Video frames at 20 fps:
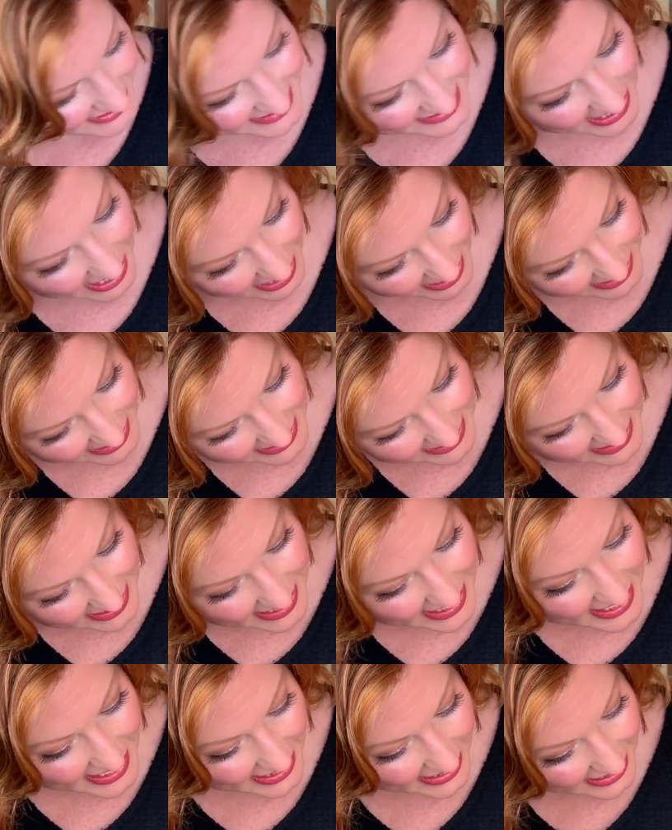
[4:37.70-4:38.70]
site,
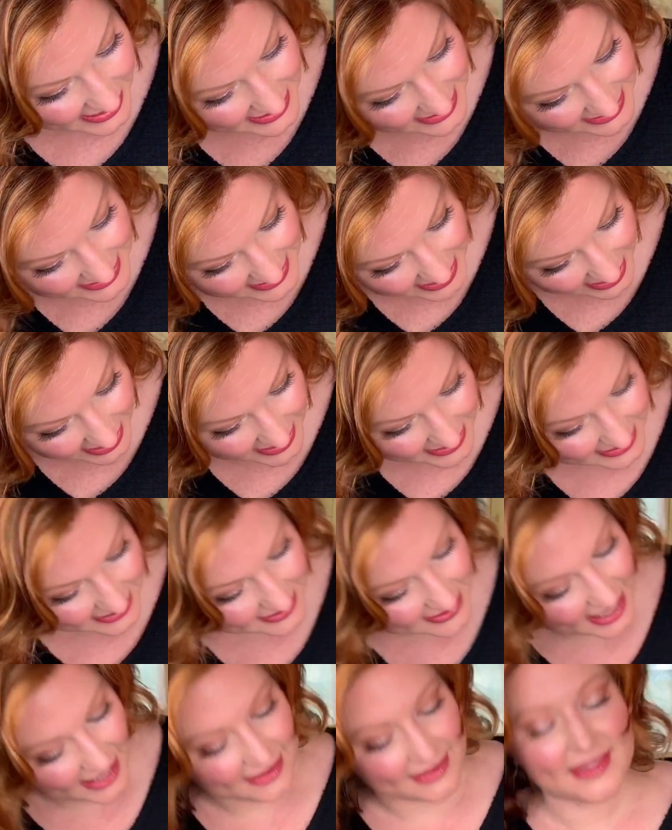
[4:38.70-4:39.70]
it says
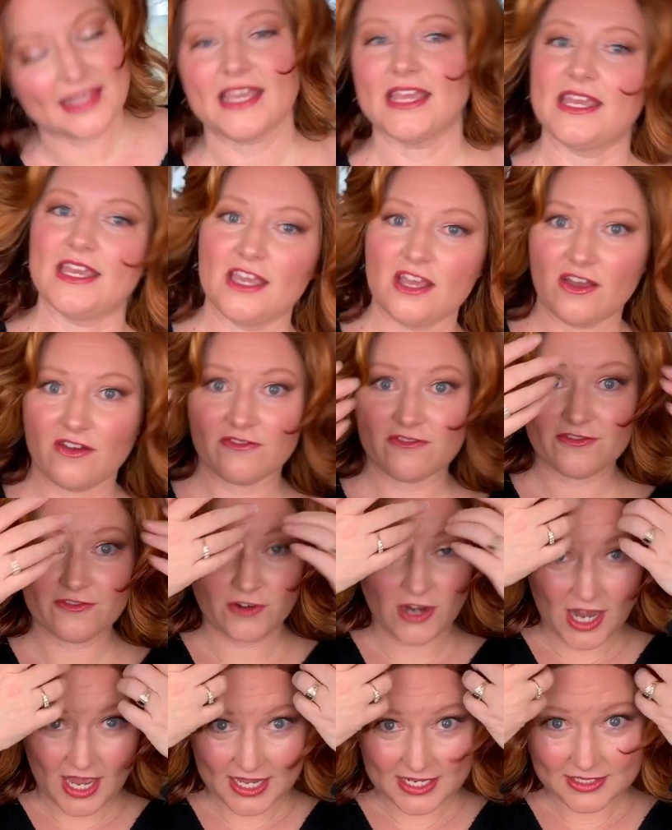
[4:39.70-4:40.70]
that the
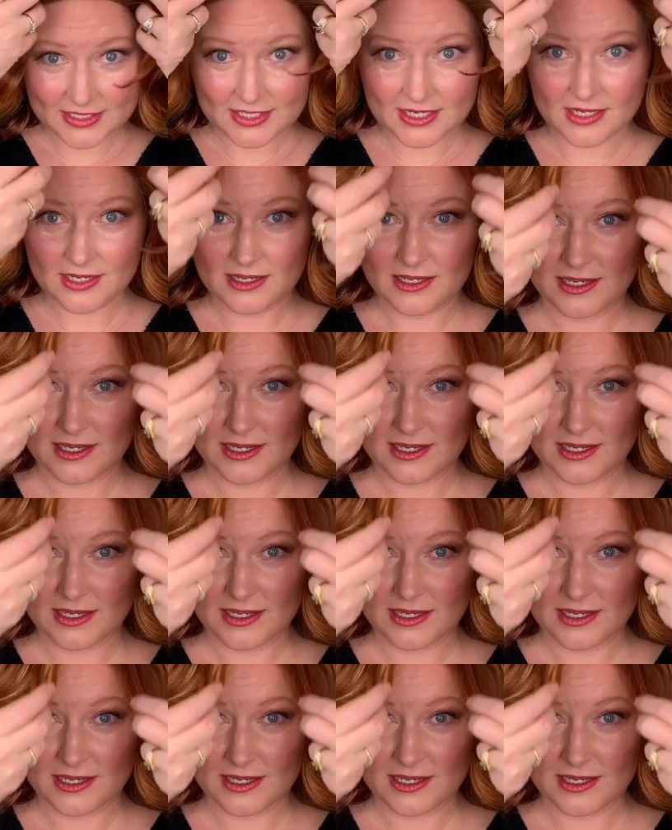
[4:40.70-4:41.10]
front